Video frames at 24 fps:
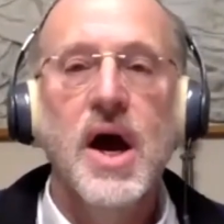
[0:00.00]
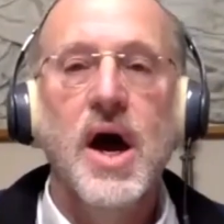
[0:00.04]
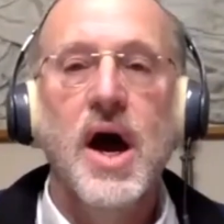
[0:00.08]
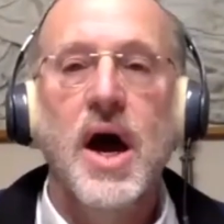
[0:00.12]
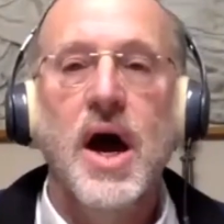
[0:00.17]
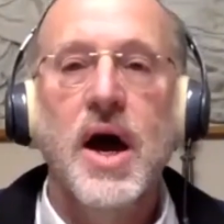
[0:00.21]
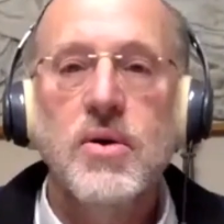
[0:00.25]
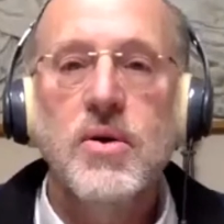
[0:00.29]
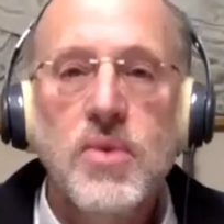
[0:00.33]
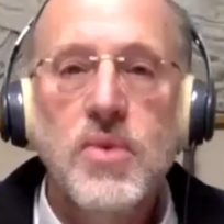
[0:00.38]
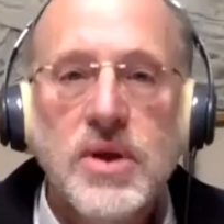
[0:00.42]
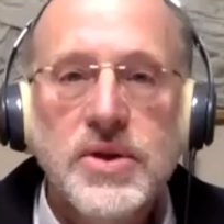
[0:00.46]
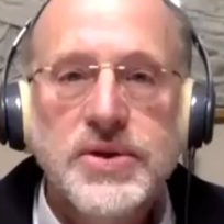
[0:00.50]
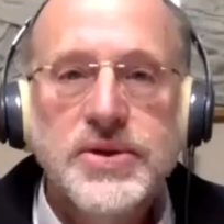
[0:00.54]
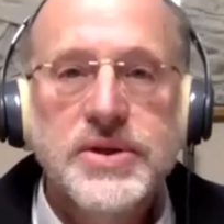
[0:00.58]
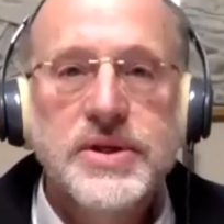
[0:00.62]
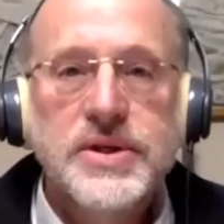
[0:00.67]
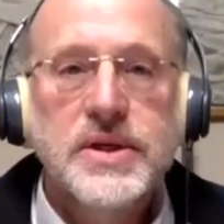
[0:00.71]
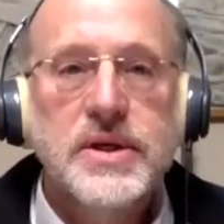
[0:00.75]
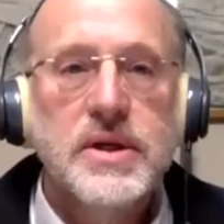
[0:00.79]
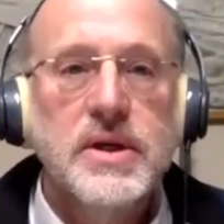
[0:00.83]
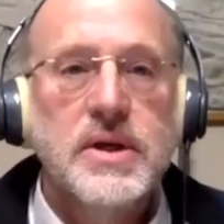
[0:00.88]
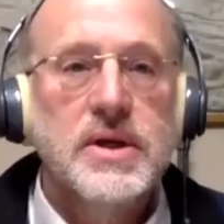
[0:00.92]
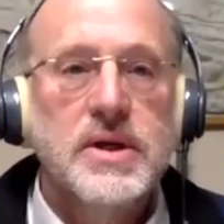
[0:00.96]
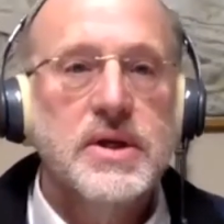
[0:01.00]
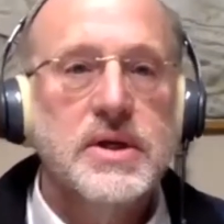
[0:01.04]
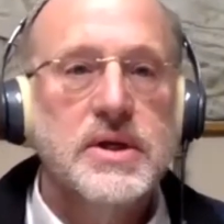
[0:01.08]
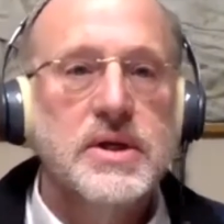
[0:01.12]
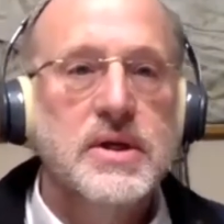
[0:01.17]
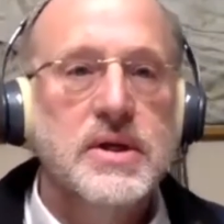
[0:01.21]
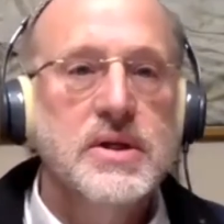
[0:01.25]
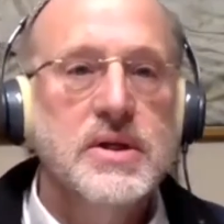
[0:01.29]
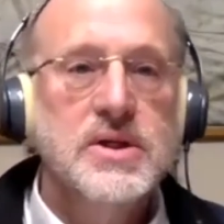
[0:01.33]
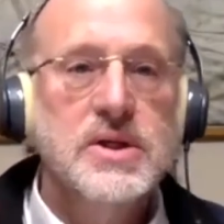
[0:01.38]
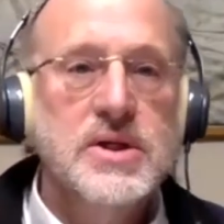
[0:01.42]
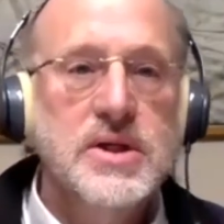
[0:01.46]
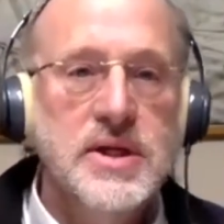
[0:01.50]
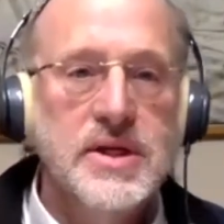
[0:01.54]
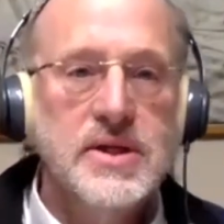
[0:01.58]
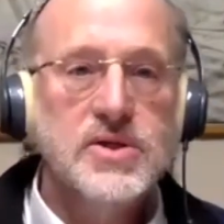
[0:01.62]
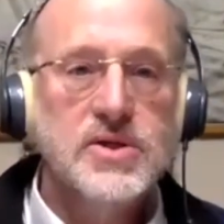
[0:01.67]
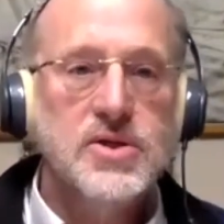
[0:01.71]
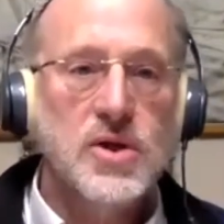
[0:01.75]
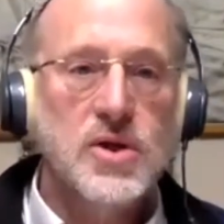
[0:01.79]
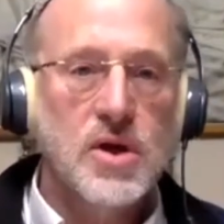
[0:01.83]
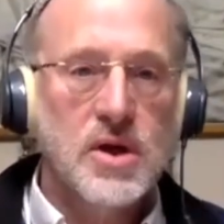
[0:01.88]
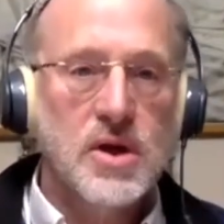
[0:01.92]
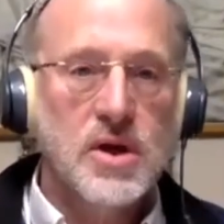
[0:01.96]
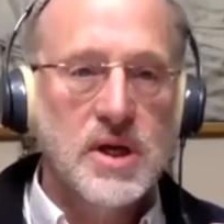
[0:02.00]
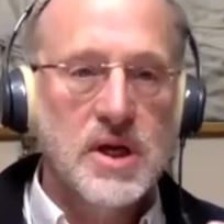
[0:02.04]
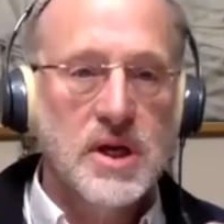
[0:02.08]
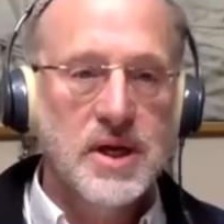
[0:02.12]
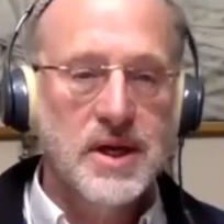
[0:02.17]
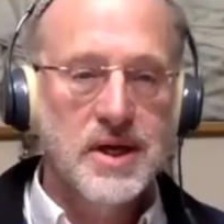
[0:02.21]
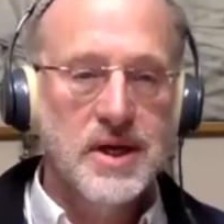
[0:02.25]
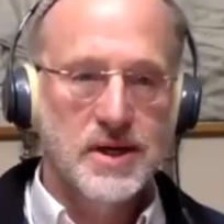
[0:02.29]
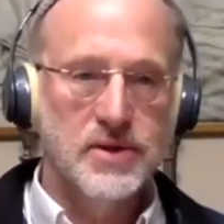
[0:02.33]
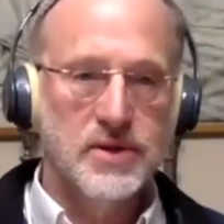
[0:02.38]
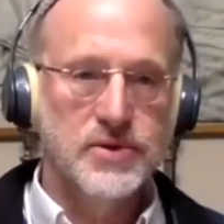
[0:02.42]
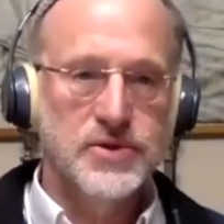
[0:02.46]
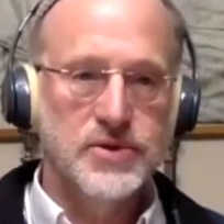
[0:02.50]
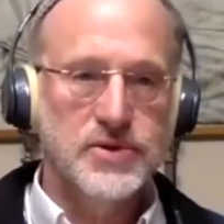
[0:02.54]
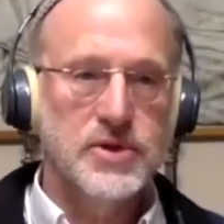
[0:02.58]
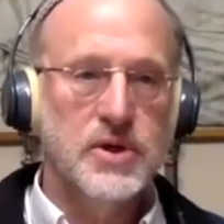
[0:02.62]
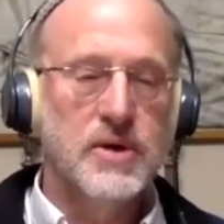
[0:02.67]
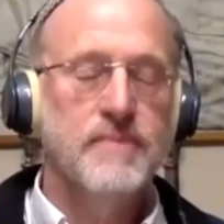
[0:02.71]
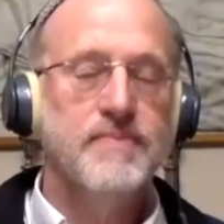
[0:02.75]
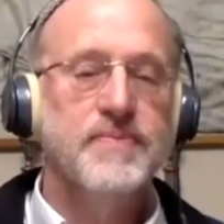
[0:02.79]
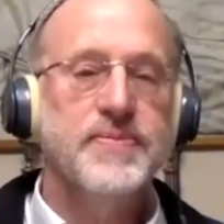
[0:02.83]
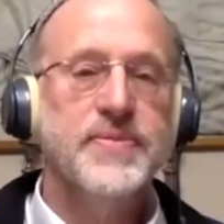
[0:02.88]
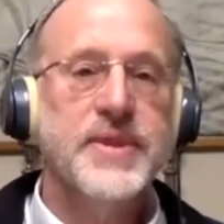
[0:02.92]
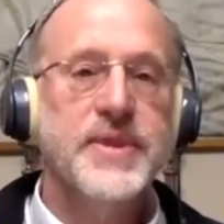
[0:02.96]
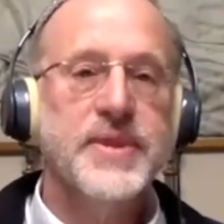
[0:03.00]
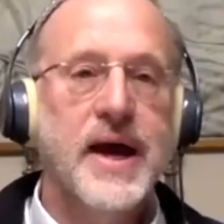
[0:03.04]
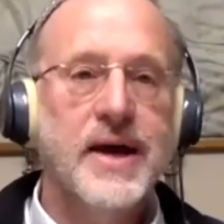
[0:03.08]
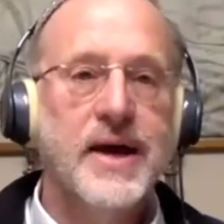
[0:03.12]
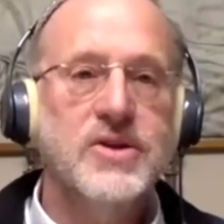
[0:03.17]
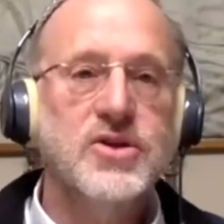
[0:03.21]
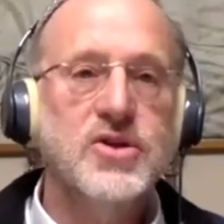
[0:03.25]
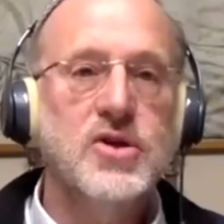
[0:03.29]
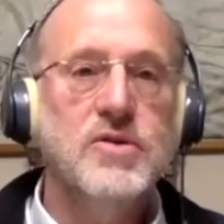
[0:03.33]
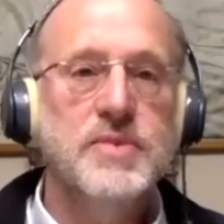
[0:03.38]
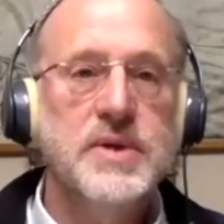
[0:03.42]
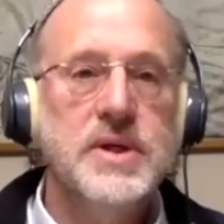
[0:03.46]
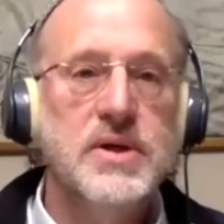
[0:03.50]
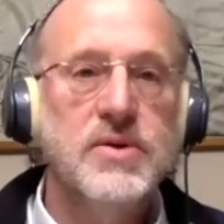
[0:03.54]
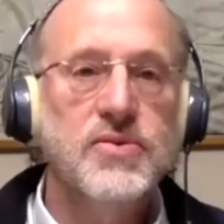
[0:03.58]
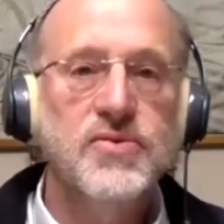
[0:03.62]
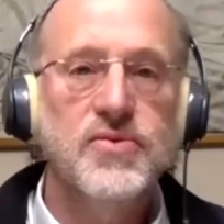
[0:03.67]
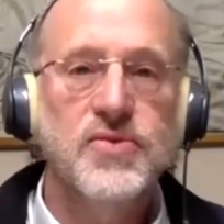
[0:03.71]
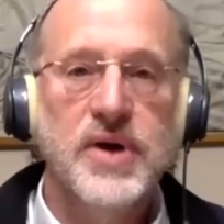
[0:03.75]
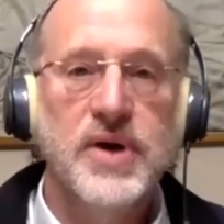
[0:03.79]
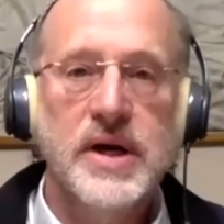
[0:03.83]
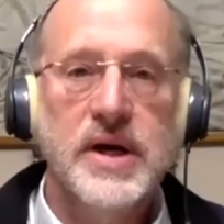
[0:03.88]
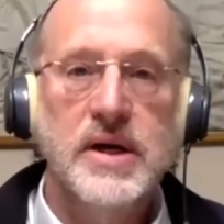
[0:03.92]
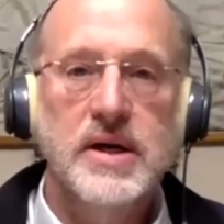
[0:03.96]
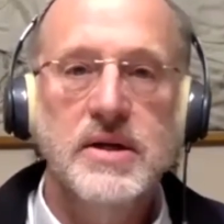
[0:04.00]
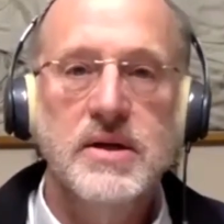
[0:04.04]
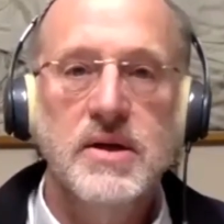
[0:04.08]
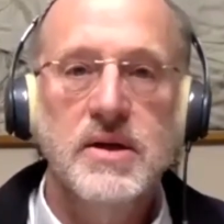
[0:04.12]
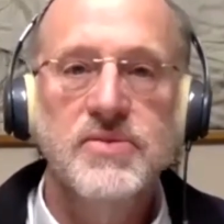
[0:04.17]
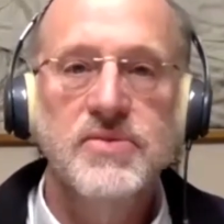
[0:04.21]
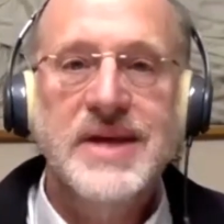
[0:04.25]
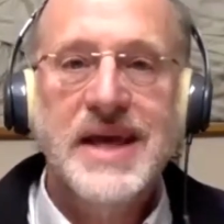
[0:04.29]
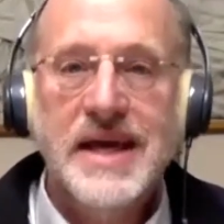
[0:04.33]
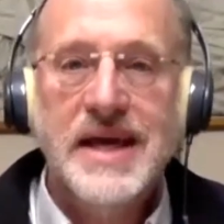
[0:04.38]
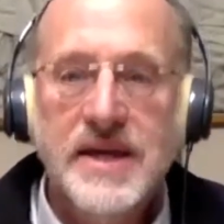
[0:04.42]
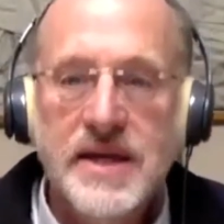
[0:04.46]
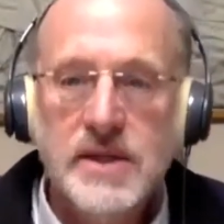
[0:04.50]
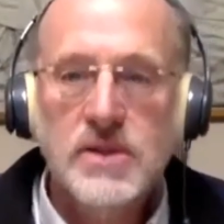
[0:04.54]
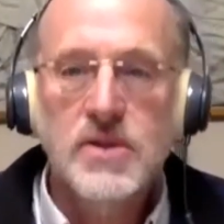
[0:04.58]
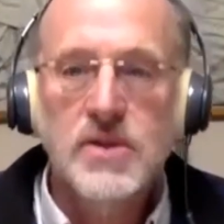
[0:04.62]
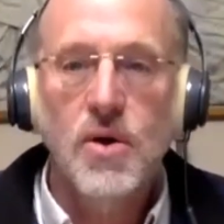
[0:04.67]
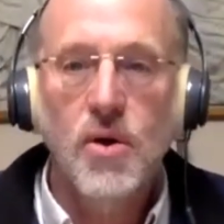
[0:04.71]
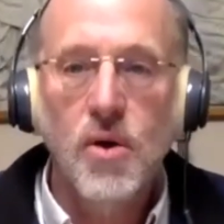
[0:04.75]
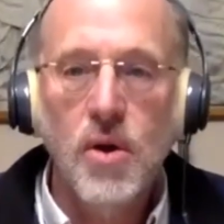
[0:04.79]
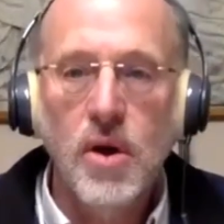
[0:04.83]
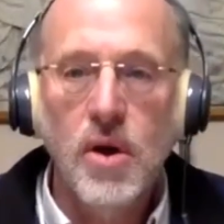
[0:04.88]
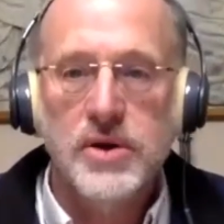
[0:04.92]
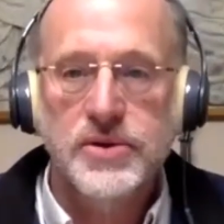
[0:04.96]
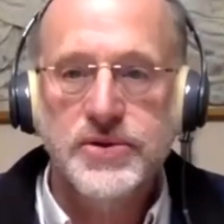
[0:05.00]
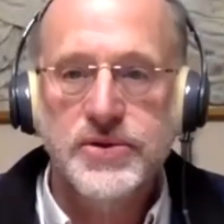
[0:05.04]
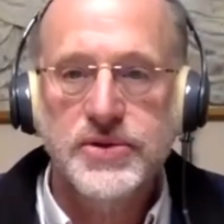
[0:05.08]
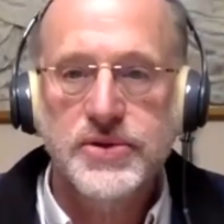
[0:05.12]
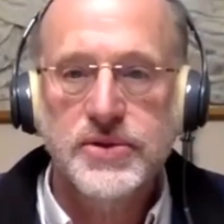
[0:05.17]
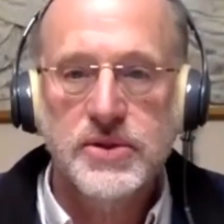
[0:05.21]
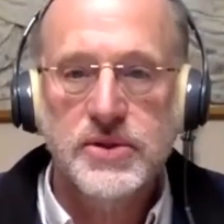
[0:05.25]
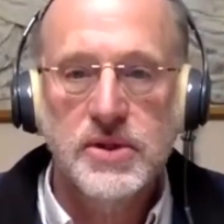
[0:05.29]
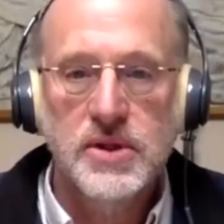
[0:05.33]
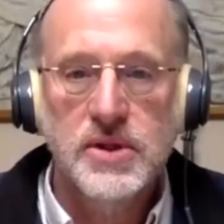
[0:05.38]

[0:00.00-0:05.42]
I wanted to teach our kids not to be afraid of getting lost,